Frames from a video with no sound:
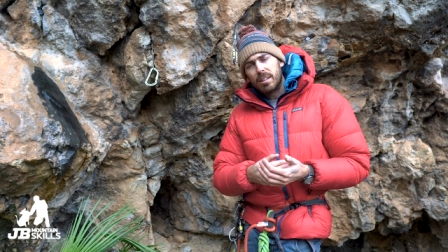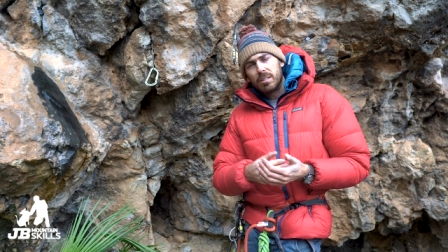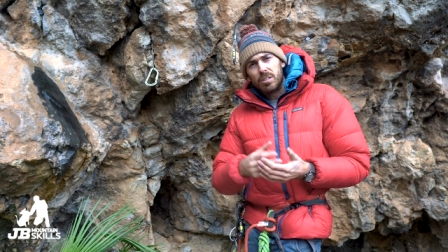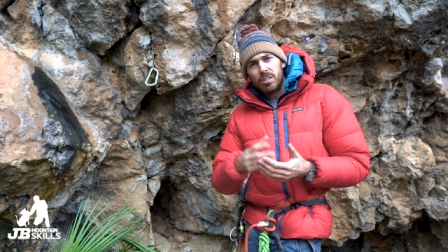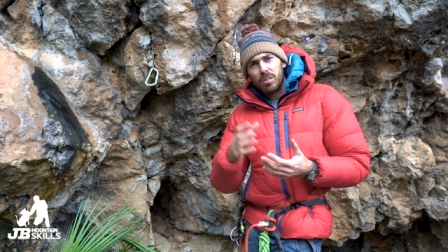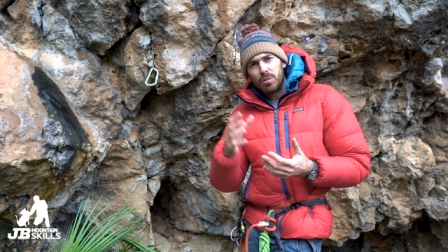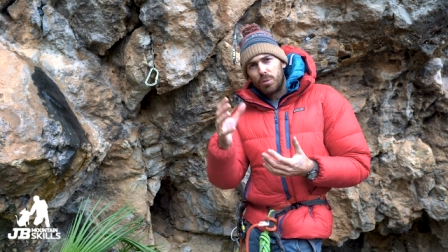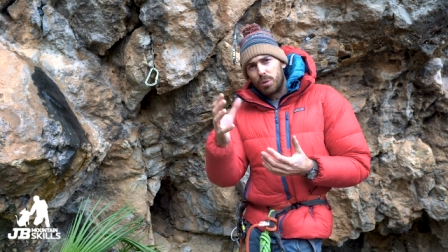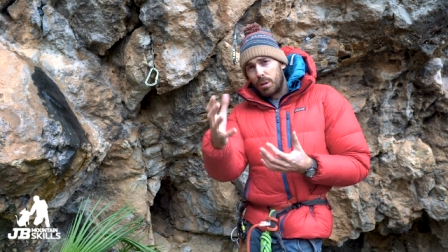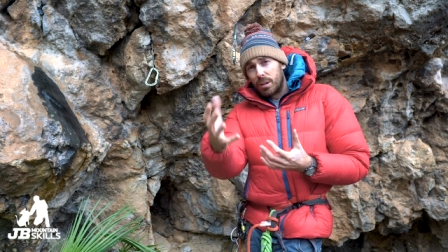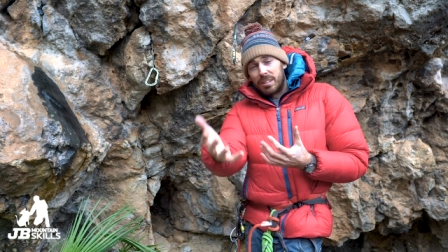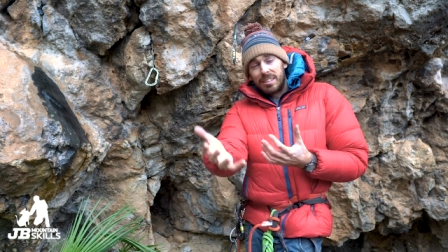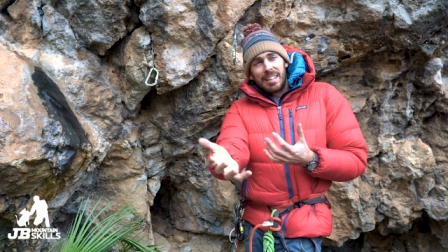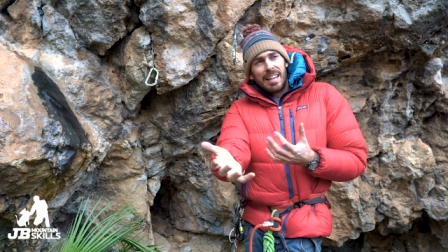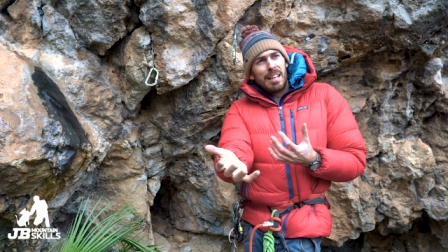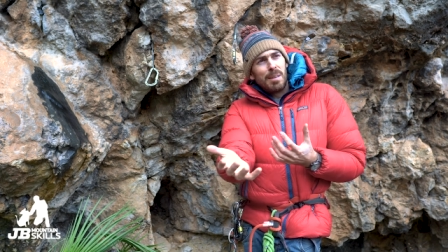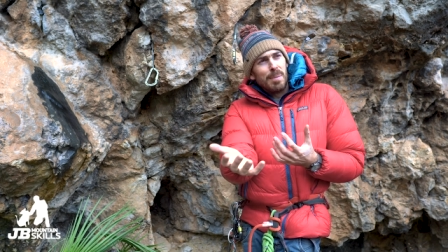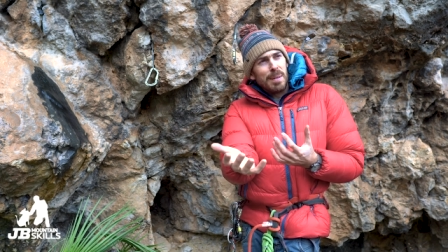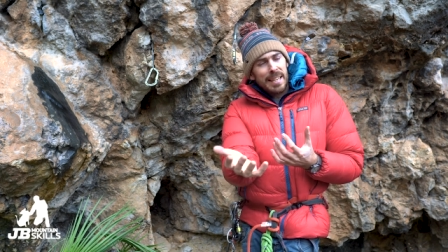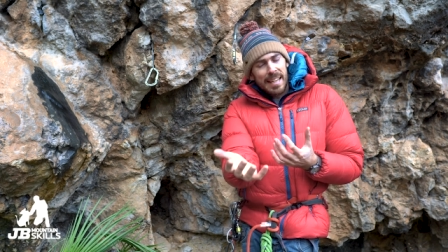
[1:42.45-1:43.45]
I just thought I'd
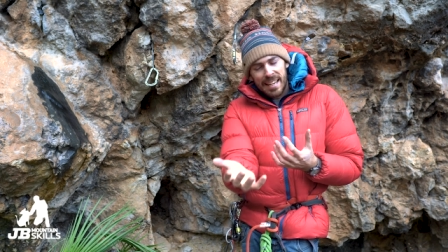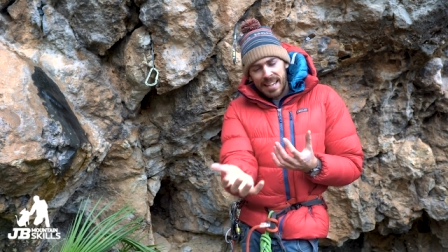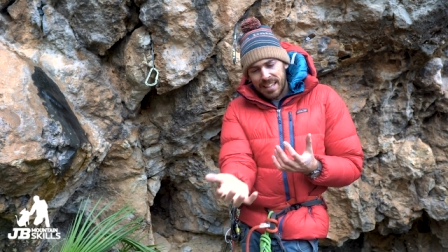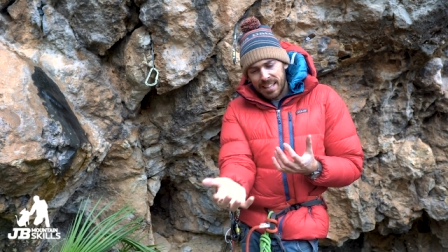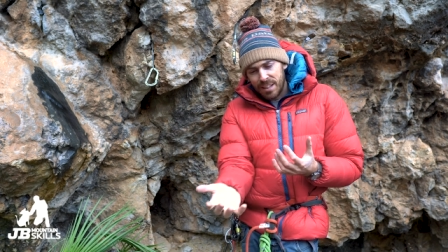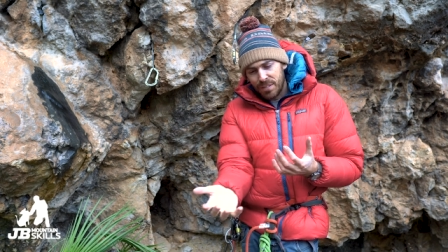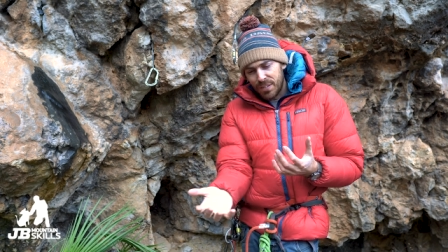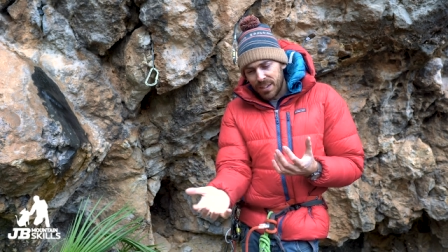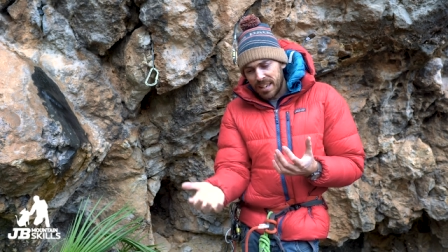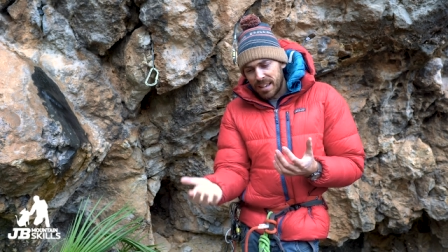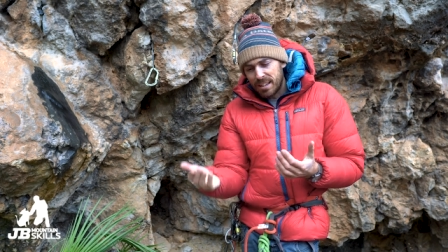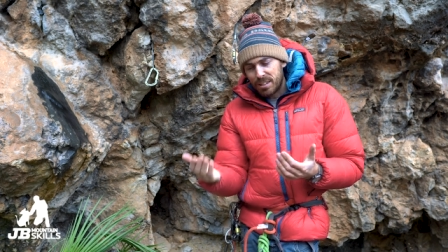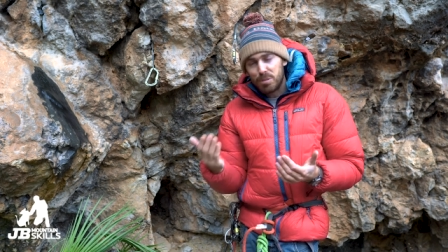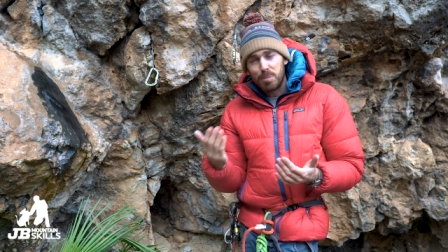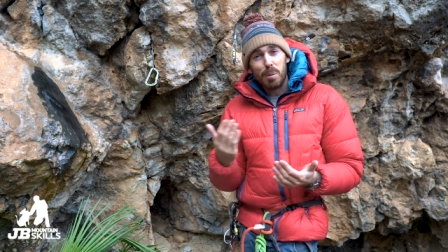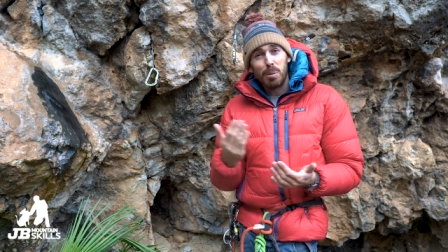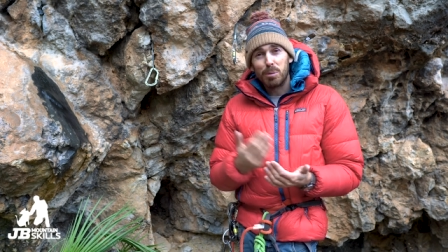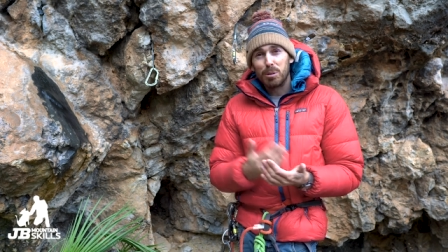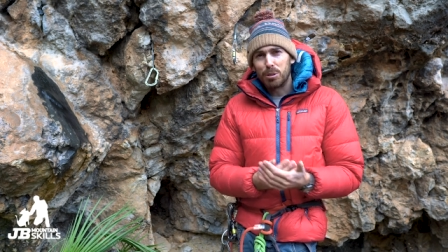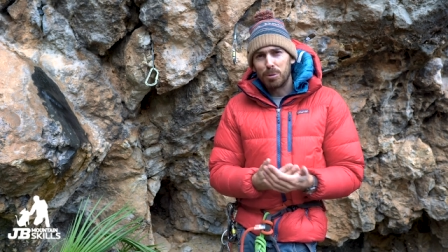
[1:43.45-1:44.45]
say at the beginning of the video because
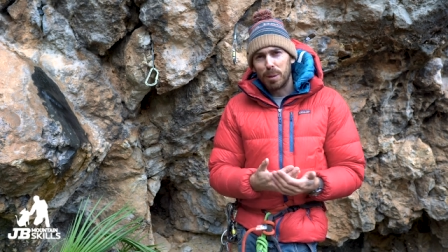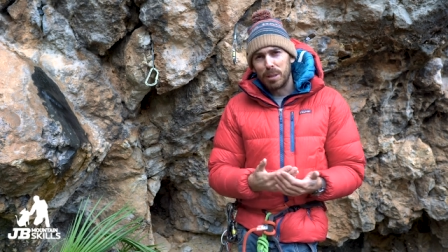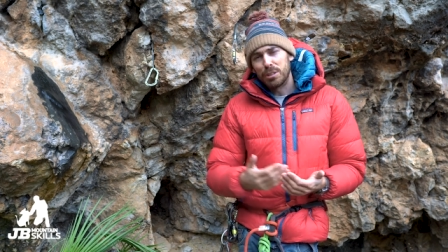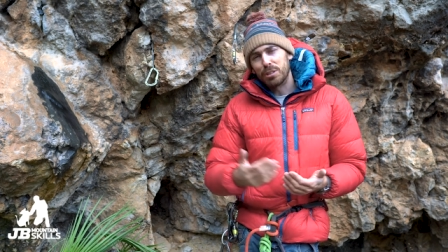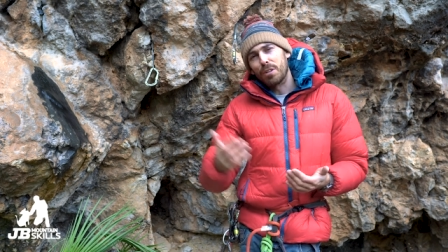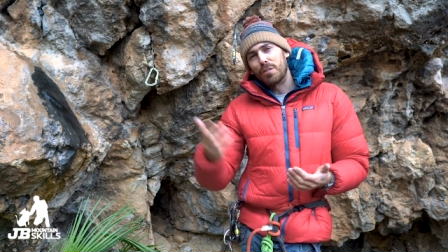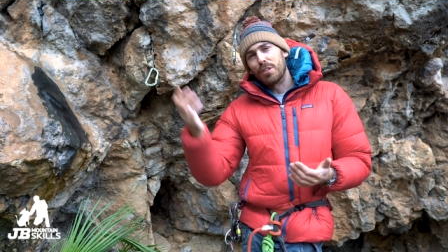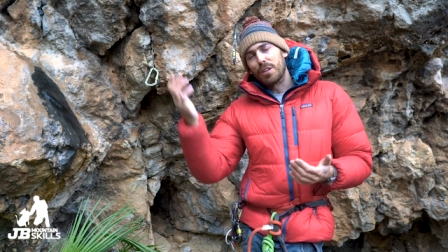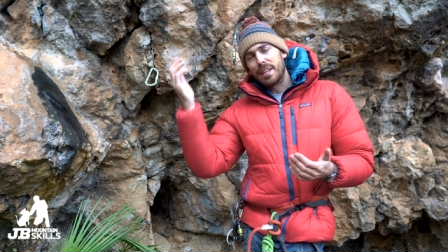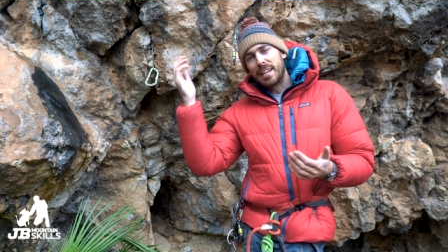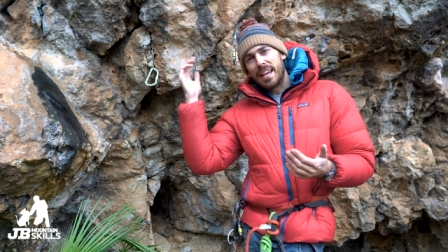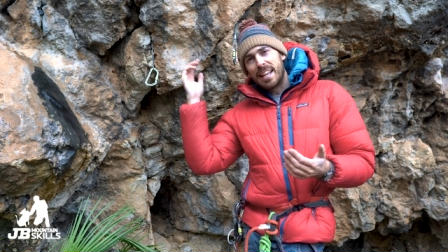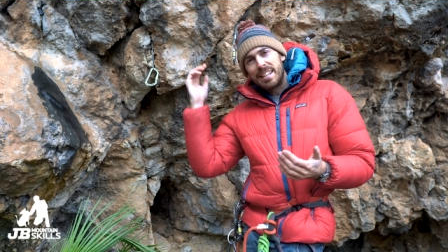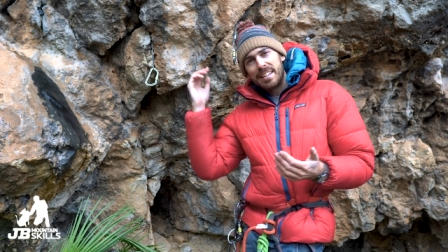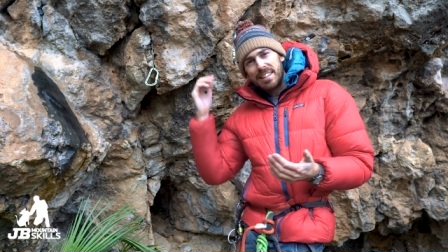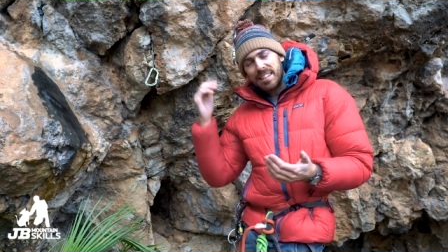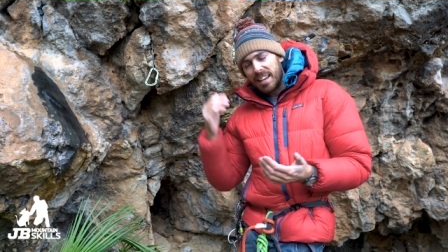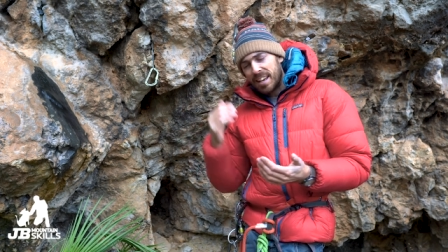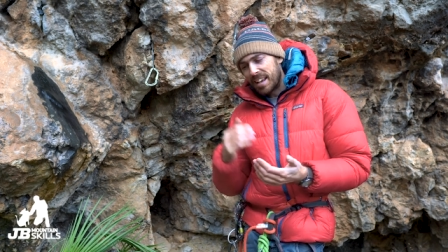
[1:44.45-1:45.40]
people switch off at the end,